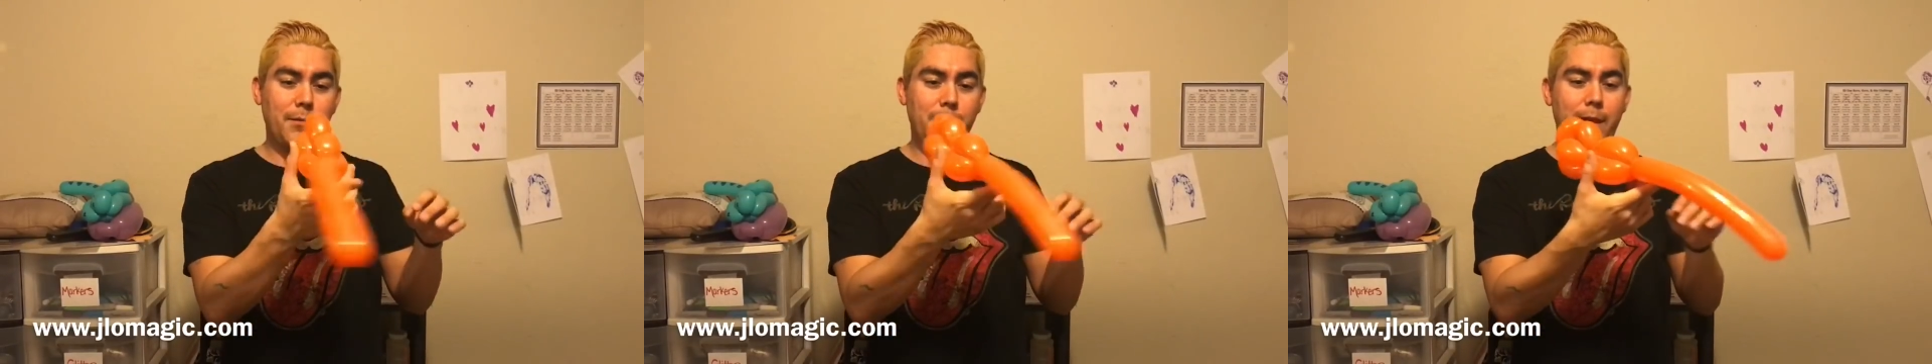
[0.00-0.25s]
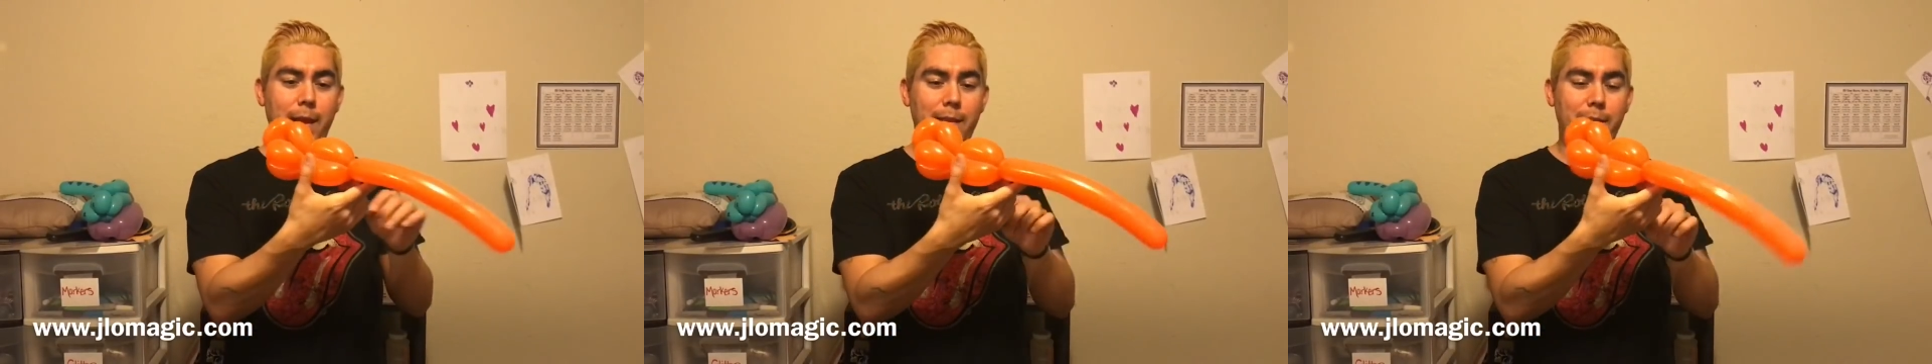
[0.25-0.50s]
Look
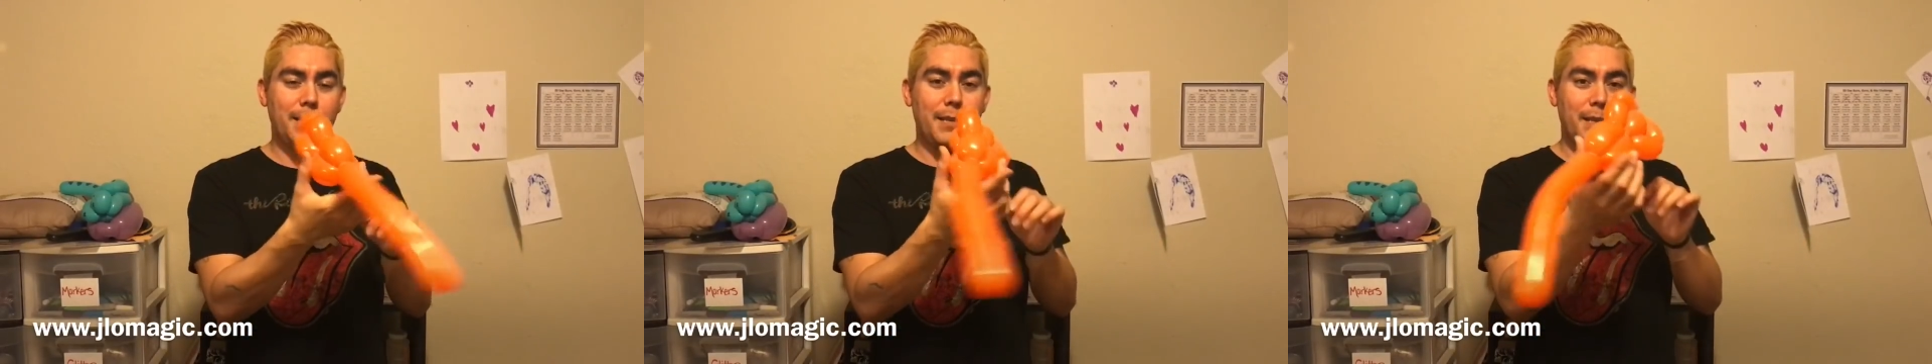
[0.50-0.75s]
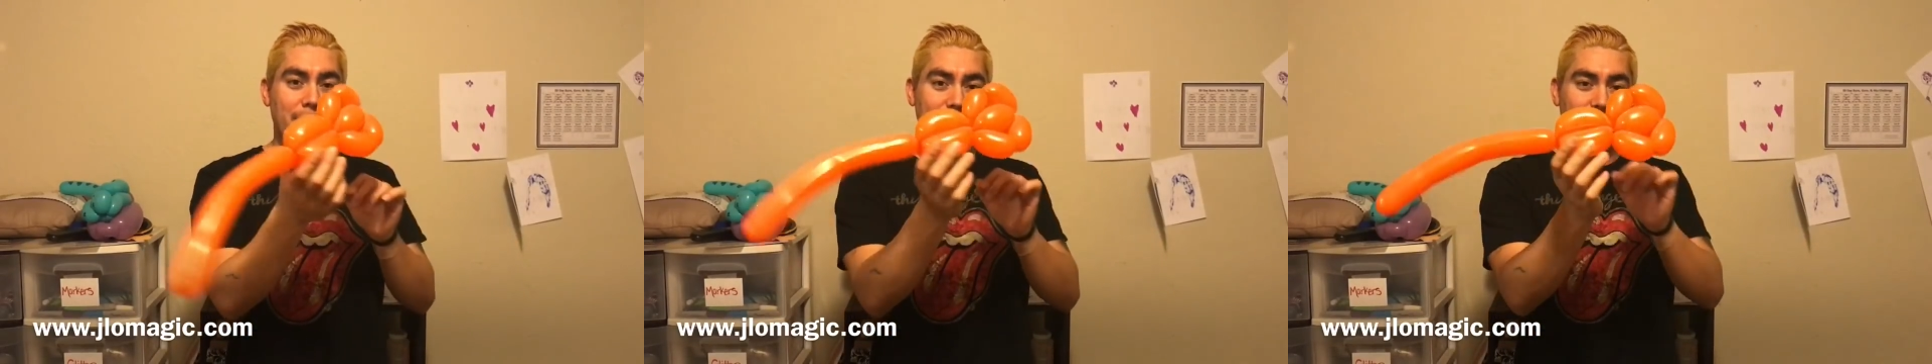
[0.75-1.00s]
at that.
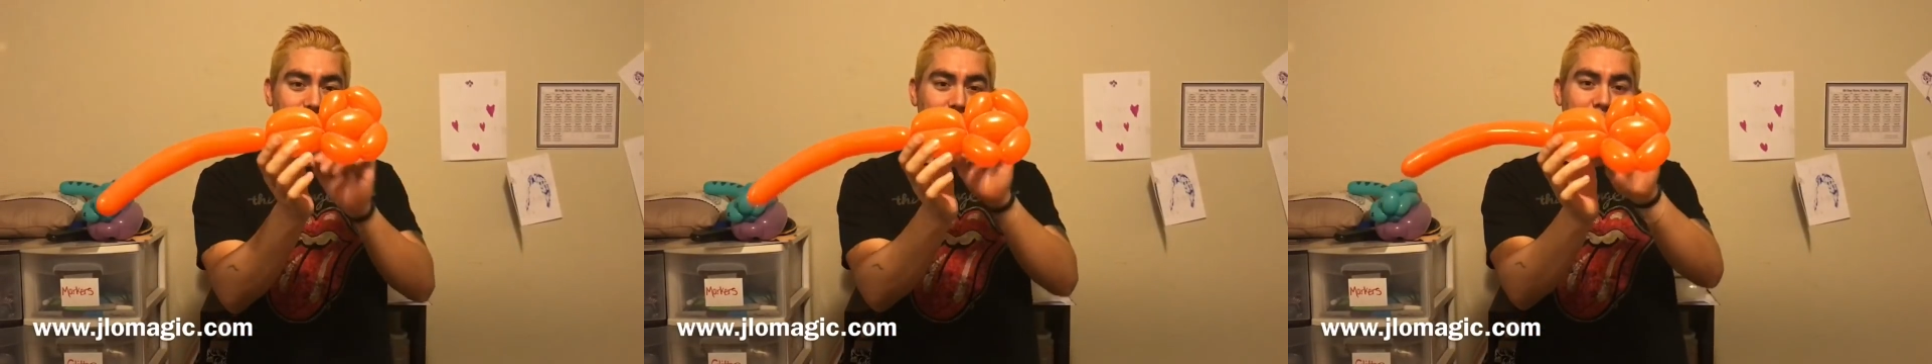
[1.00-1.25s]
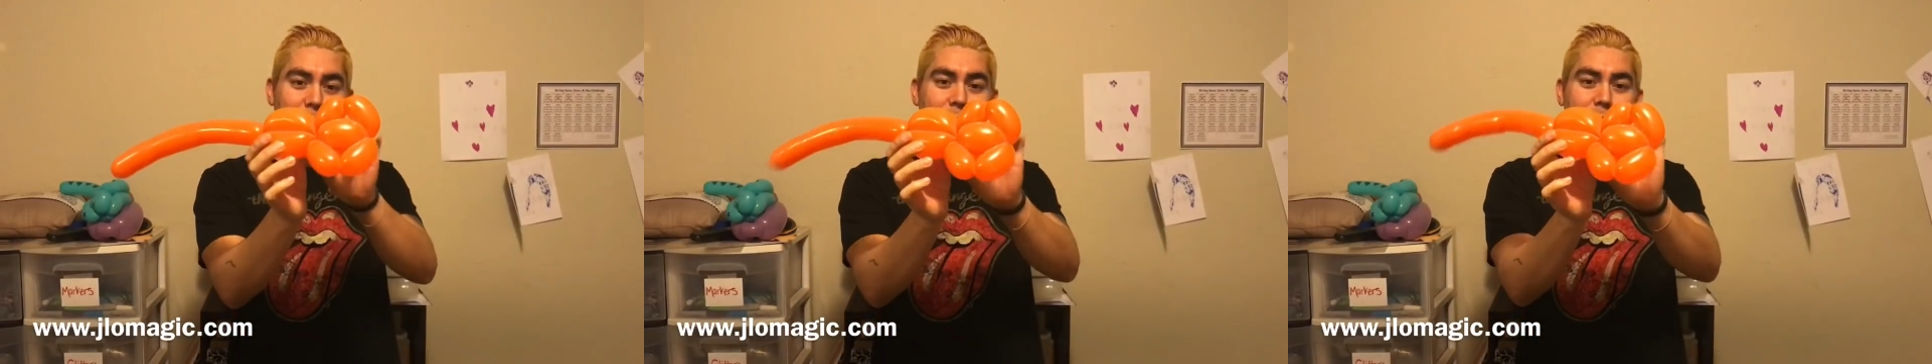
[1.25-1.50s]
So some
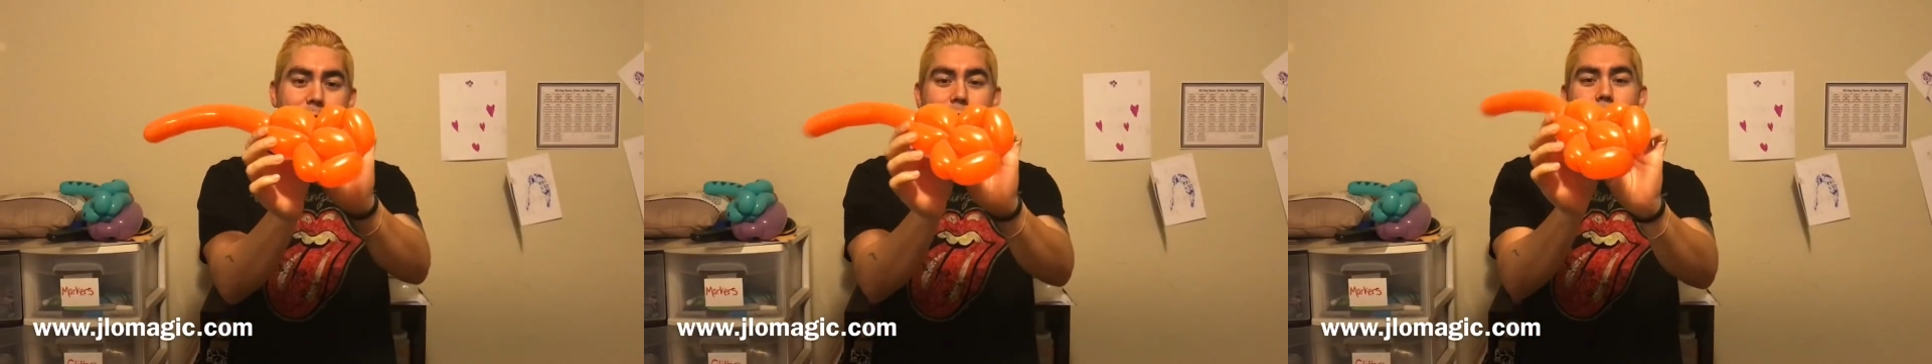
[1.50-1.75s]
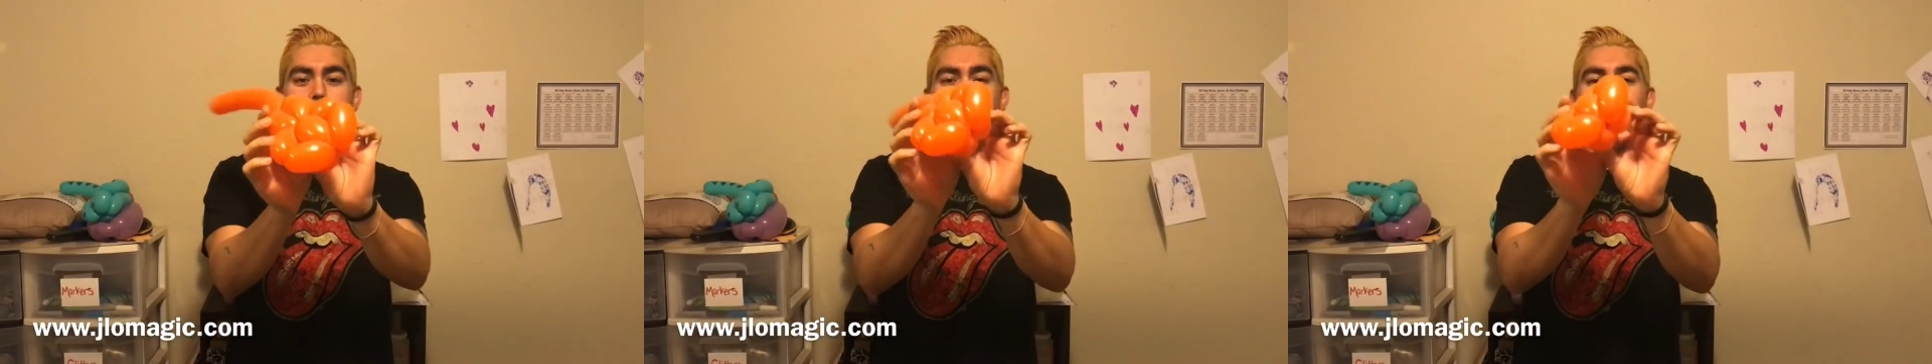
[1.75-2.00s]
of you guys can take a